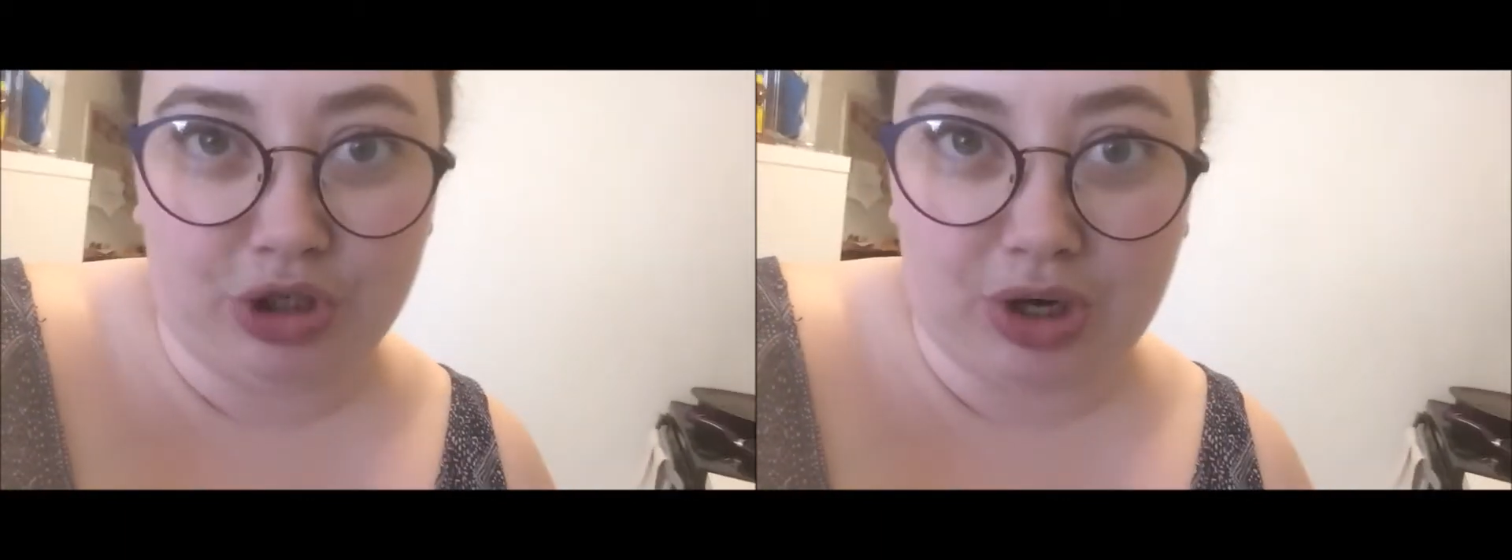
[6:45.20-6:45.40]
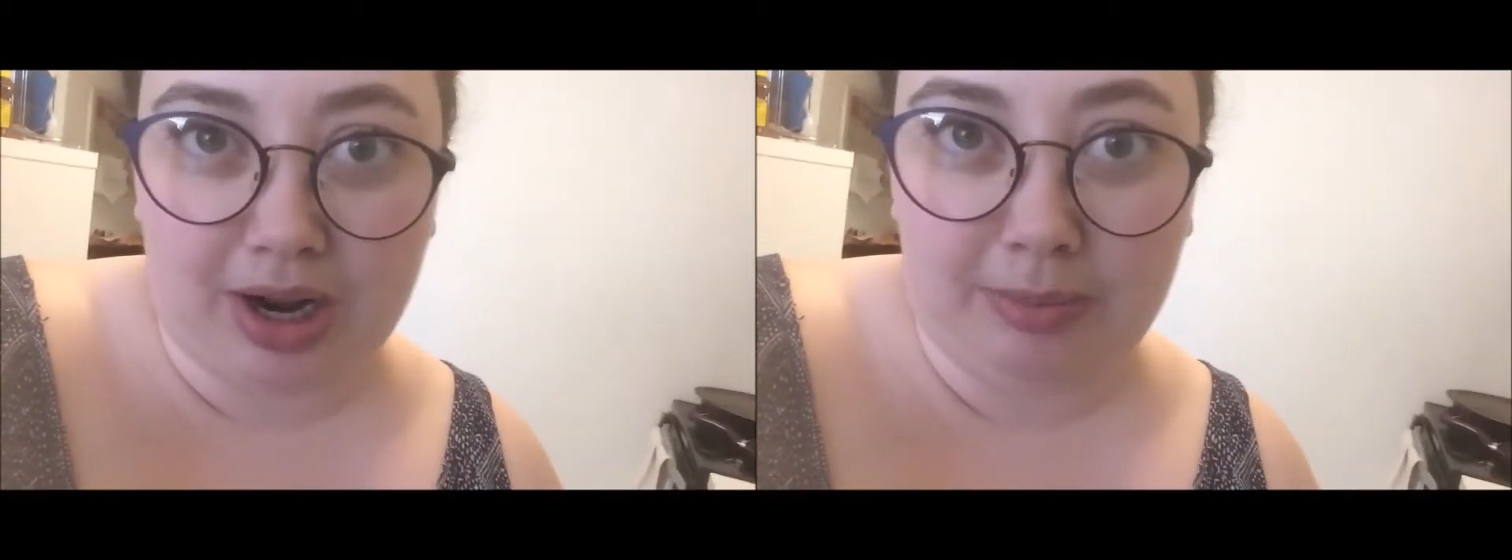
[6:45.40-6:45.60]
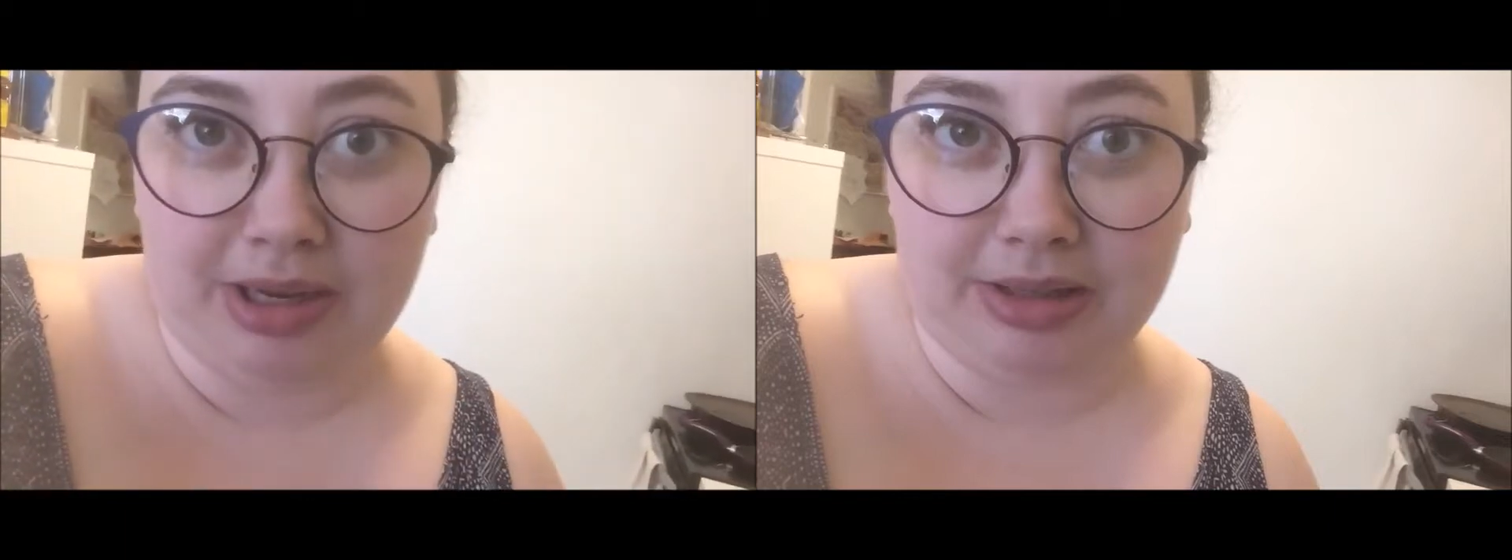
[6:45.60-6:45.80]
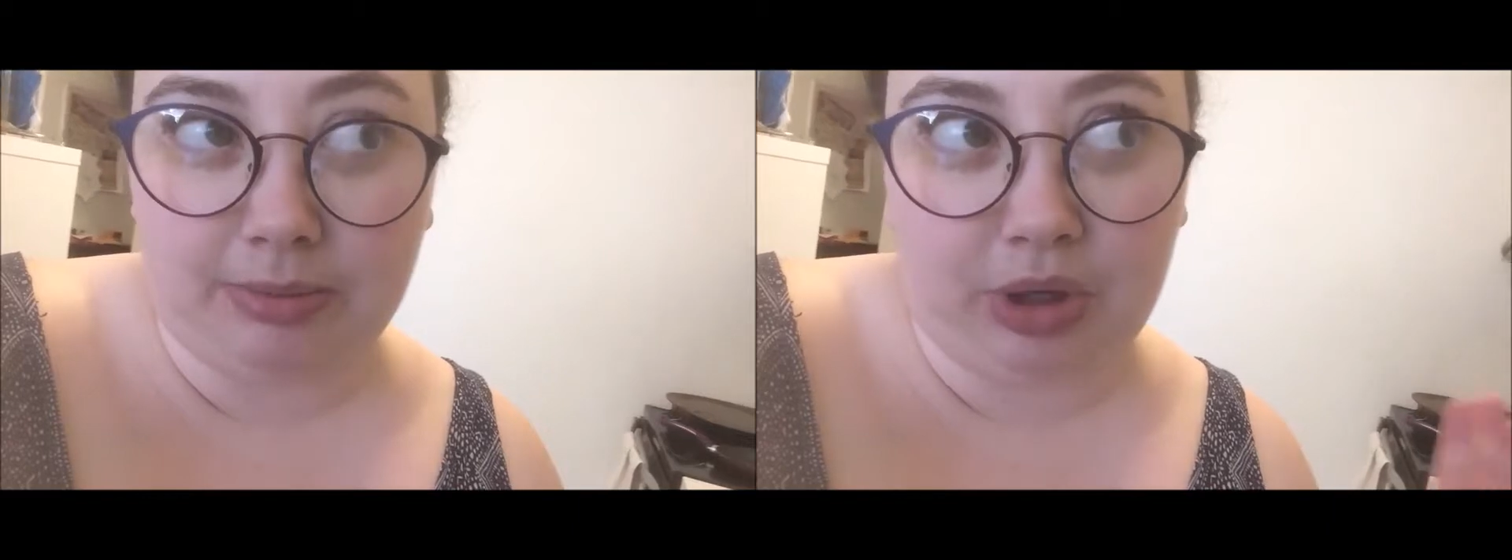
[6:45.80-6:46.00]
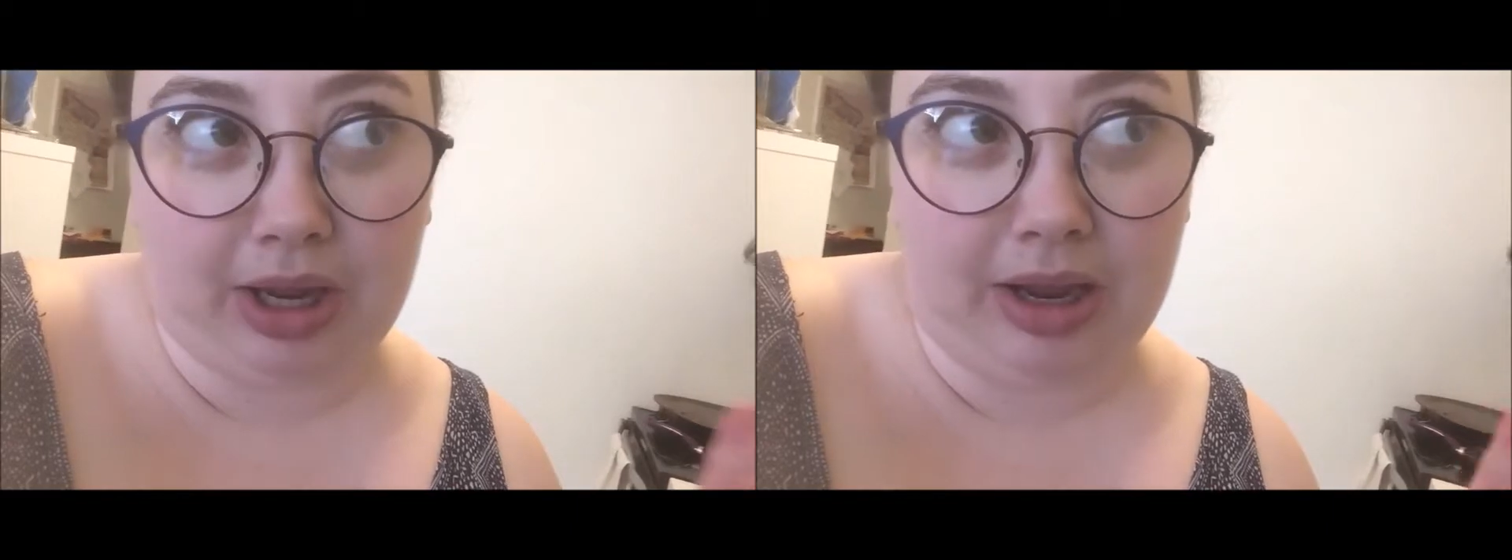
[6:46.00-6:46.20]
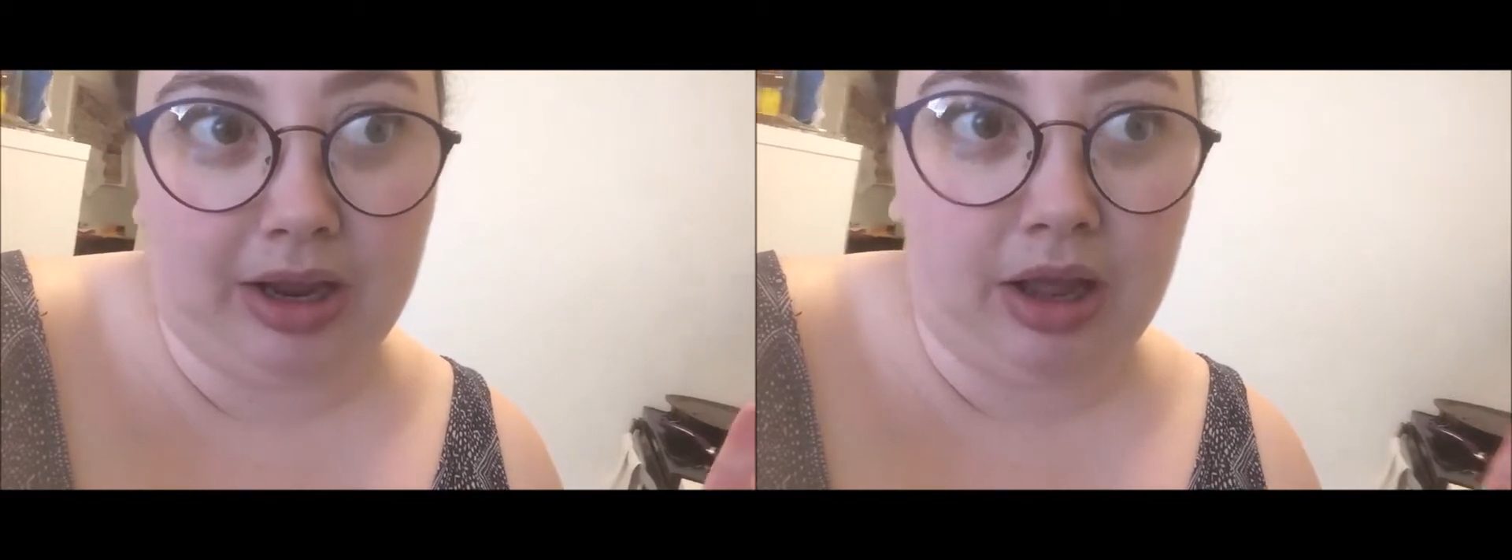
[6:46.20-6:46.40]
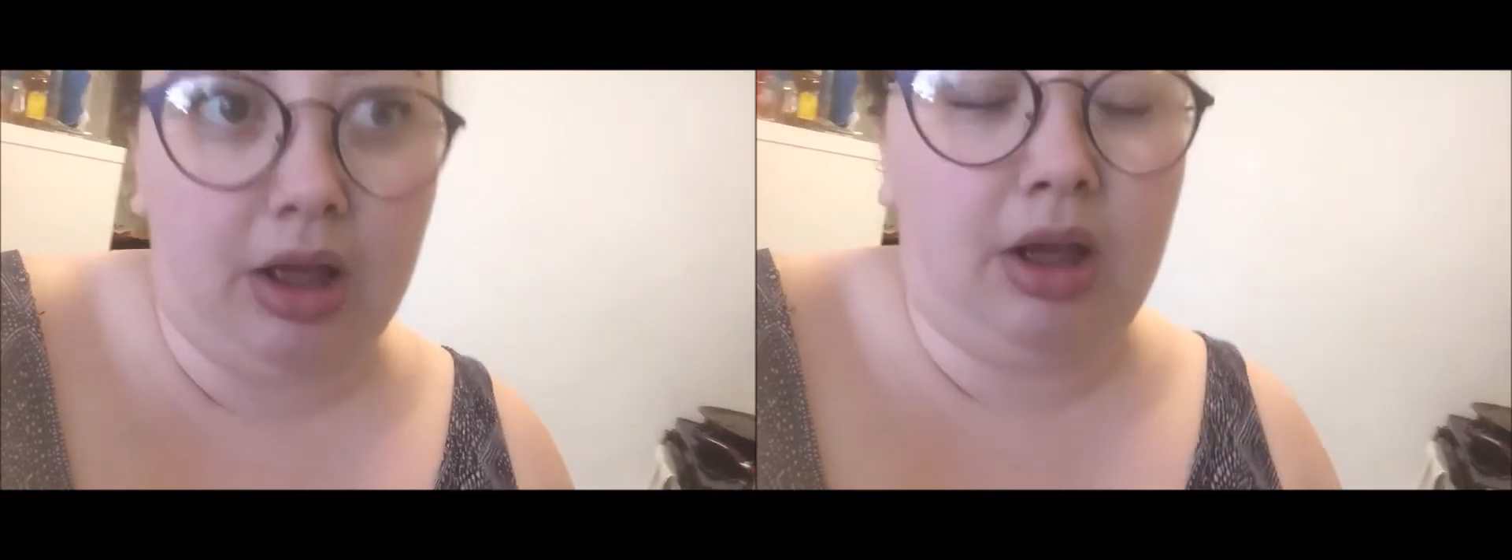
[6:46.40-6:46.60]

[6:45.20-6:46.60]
it a try because I'm looking